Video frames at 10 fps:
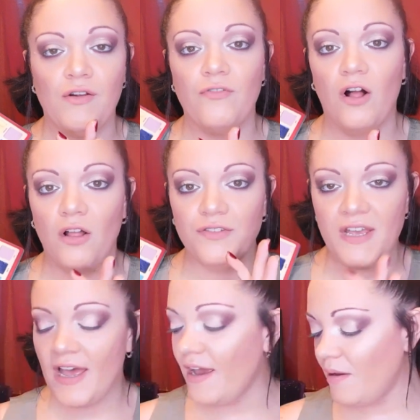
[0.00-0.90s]
of all
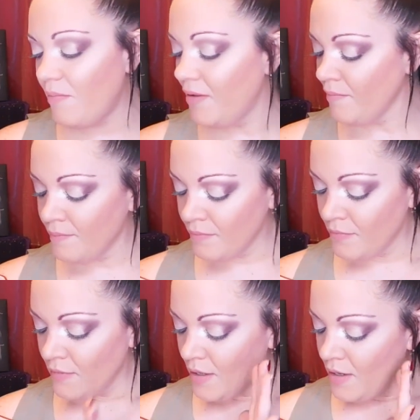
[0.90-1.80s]
time.
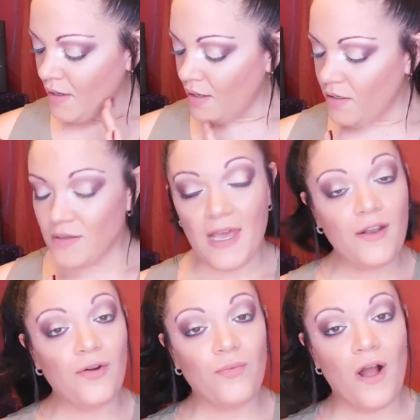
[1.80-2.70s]
You can't
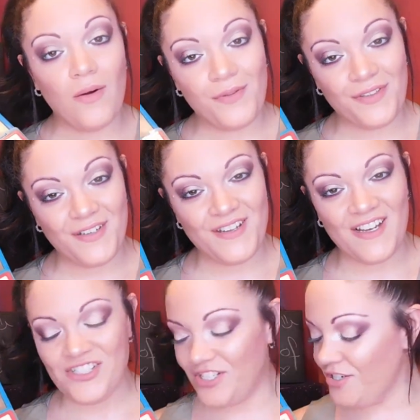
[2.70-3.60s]
go wrong with
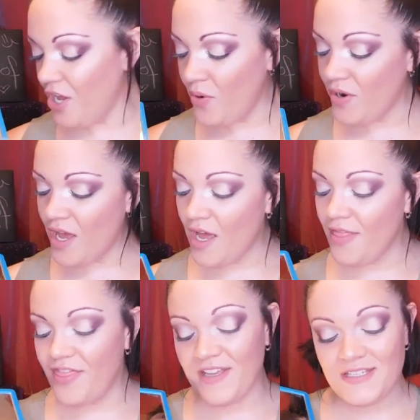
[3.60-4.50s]
Natasha
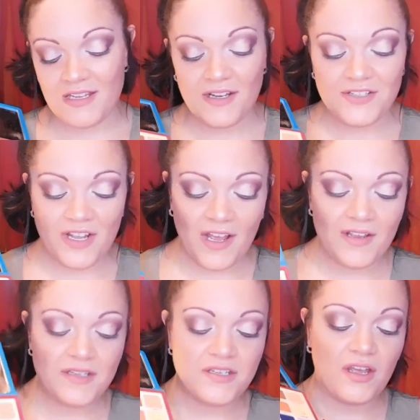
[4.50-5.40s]
Denona. This
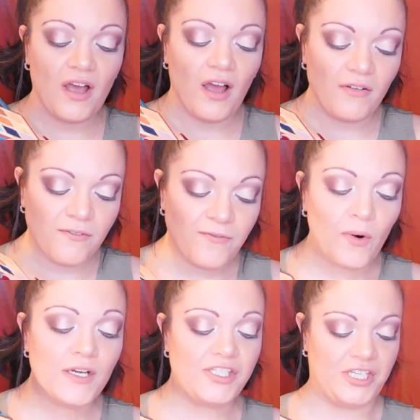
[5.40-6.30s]
does,
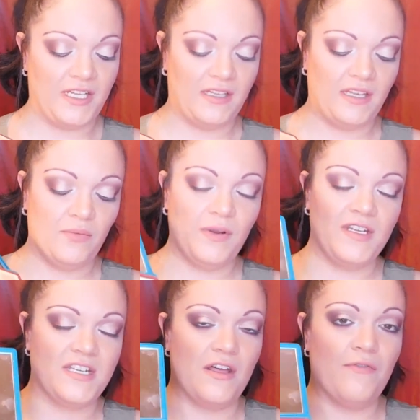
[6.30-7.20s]
unfortunately,
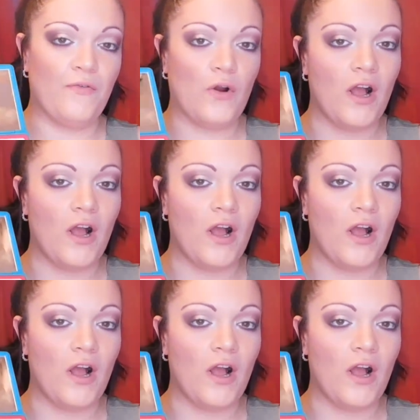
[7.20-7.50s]
retail for